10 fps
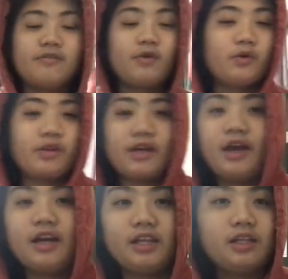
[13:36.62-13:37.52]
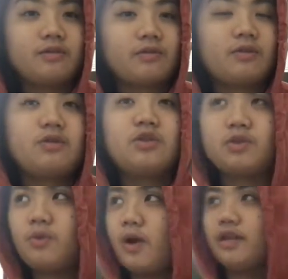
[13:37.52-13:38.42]
for today I didn't
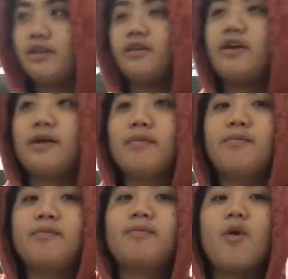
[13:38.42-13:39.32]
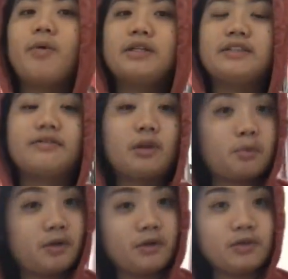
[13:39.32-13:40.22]
do anything mobile
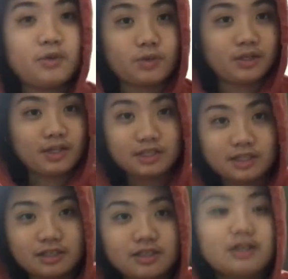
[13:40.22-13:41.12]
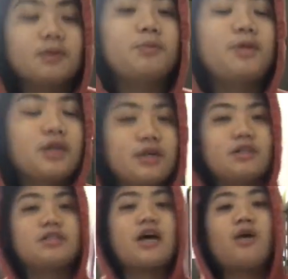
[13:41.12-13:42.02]
development related
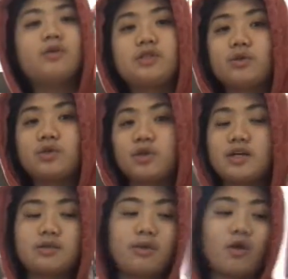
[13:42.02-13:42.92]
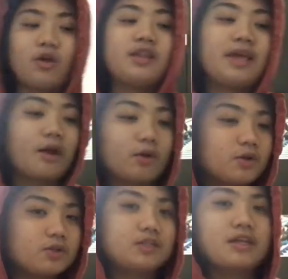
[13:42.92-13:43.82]
because I was so stressed with all the
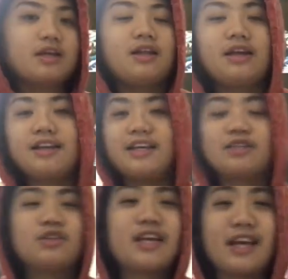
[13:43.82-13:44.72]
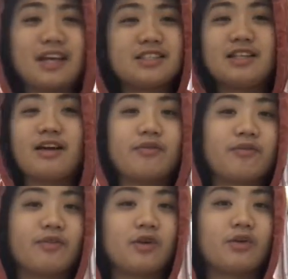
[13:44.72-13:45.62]
errors yesterday. I still
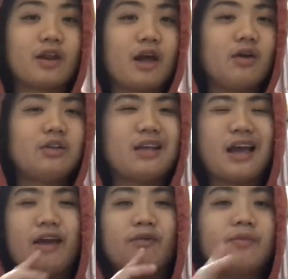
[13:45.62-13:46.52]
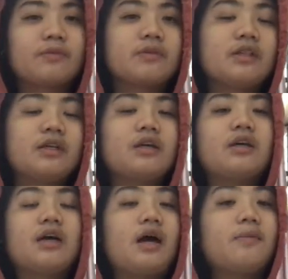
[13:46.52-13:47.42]
haven't figured it out. Like,
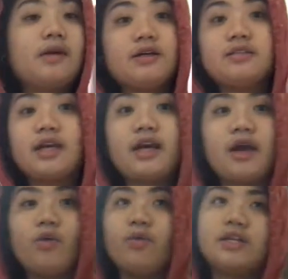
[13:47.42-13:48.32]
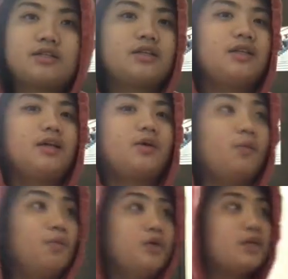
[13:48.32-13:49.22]
I'm not gonna say I wasted like
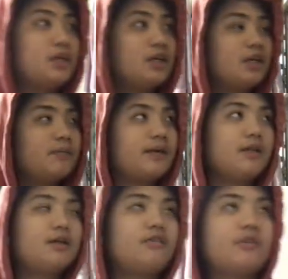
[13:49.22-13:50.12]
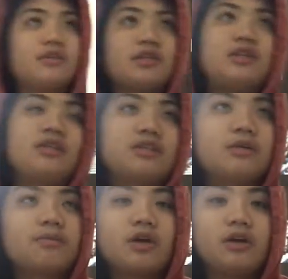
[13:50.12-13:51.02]
a week in my life because I did
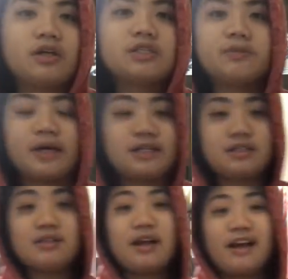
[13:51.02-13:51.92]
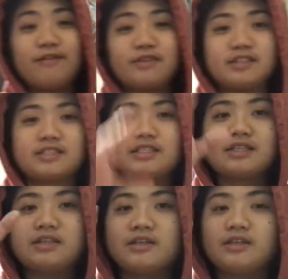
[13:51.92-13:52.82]
some progress, but I still haven't
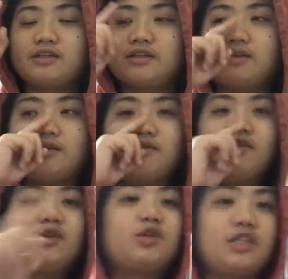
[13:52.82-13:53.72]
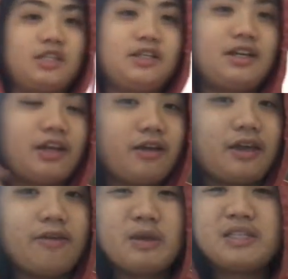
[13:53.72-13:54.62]
finished it, and I
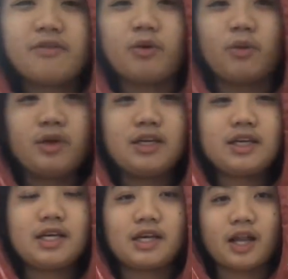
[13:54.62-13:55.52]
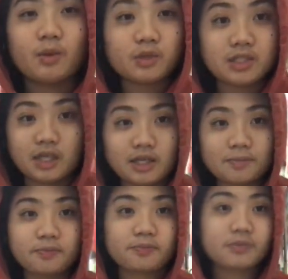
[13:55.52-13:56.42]
gave myself a week, and I was like,
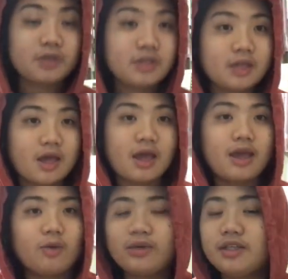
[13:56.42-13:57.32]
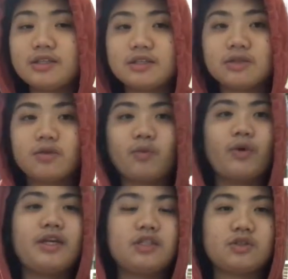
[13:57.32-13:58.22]
a week is
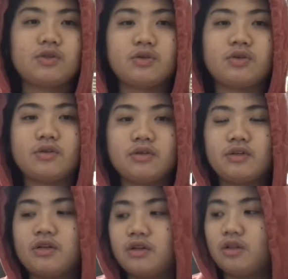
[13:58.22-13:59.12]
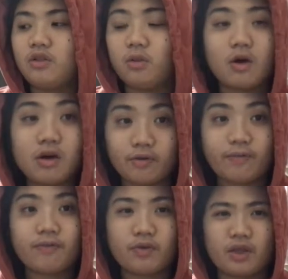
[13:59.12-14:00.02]
way too
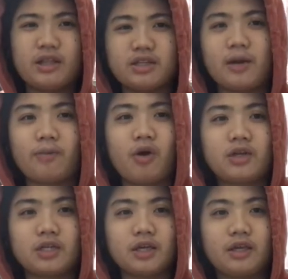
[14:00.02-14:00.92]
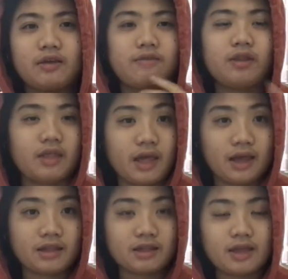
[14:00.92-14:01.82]
long for that entire project given
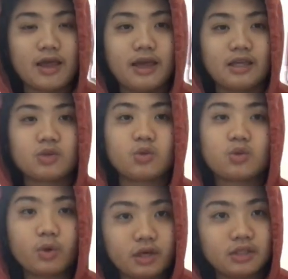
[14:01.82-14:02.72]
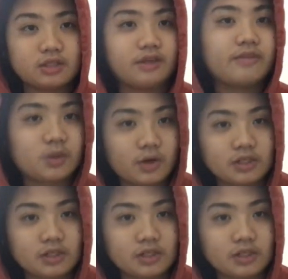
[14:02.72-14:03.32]
that a tutorial is given to